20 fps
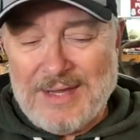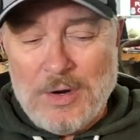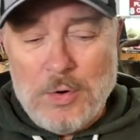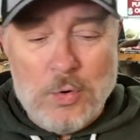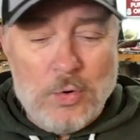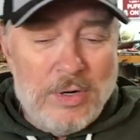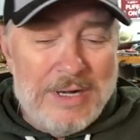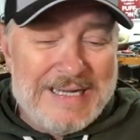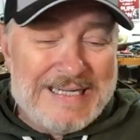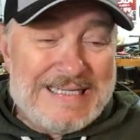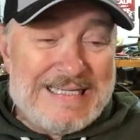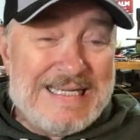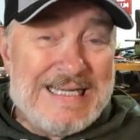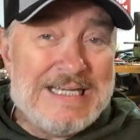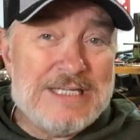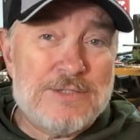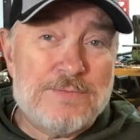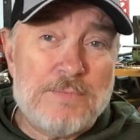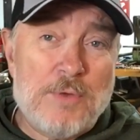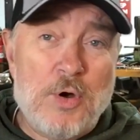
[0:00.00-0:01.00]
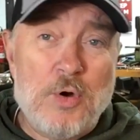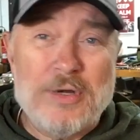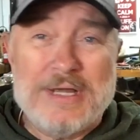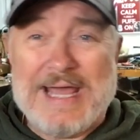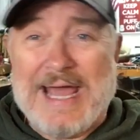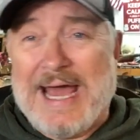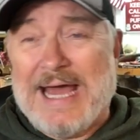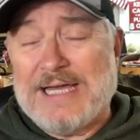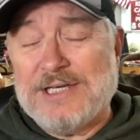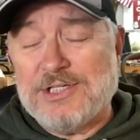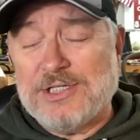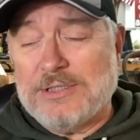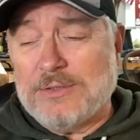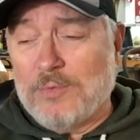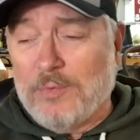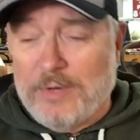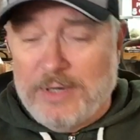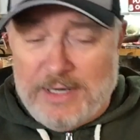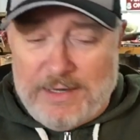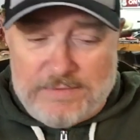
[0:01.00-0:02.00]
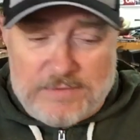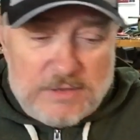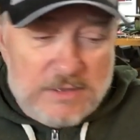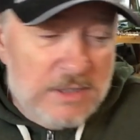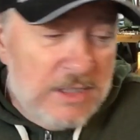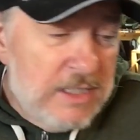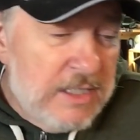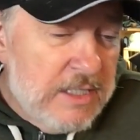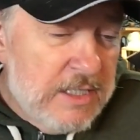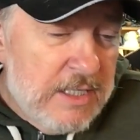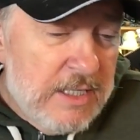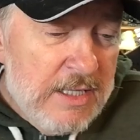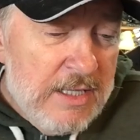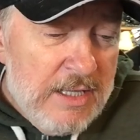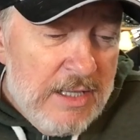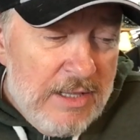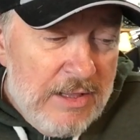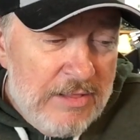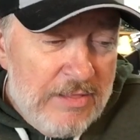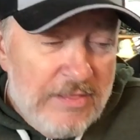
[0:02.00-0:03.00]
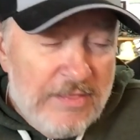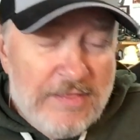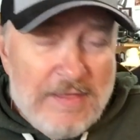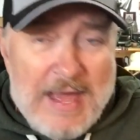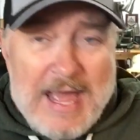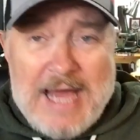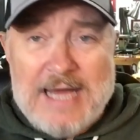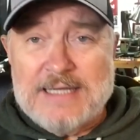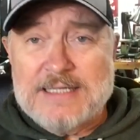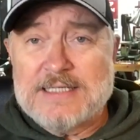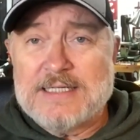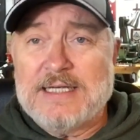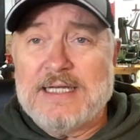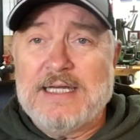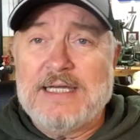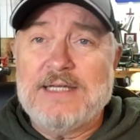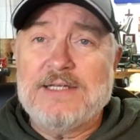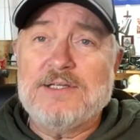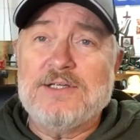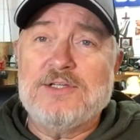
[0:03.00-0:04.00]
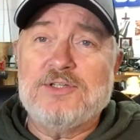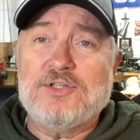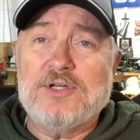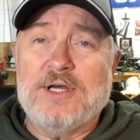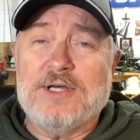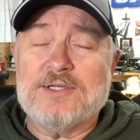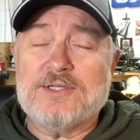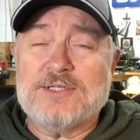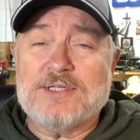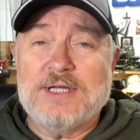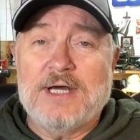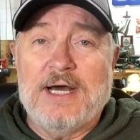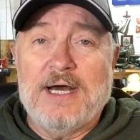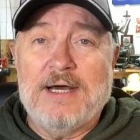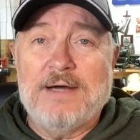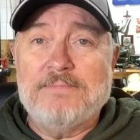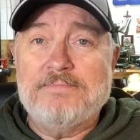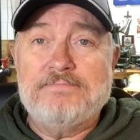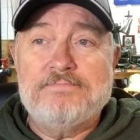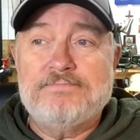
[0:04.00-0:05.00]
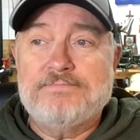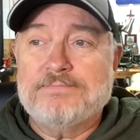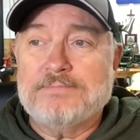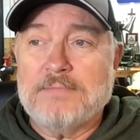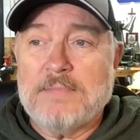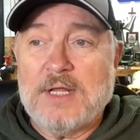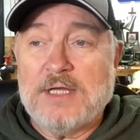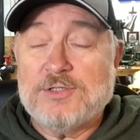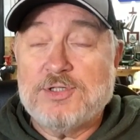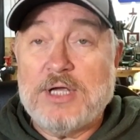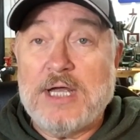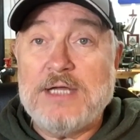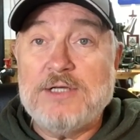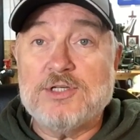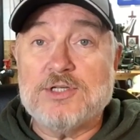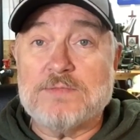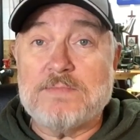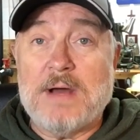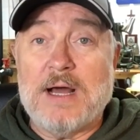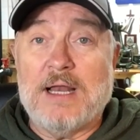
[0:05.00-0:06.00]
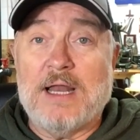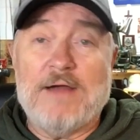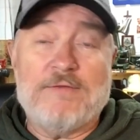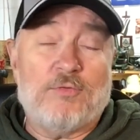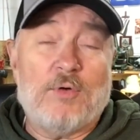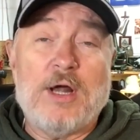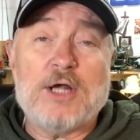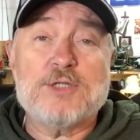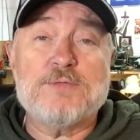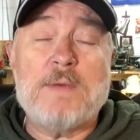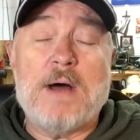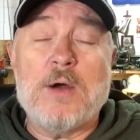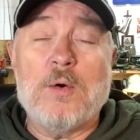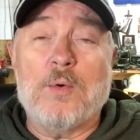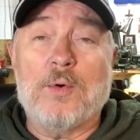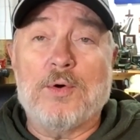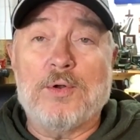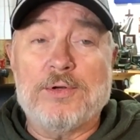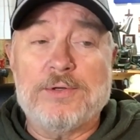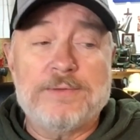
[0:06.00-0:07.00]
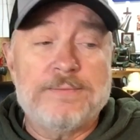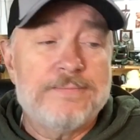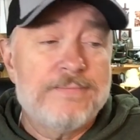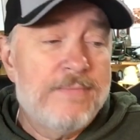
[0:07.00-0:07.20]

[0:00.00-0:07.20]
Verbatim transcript: or a gizmo gadget, whatever, that just uh, changes my life, rocks my world.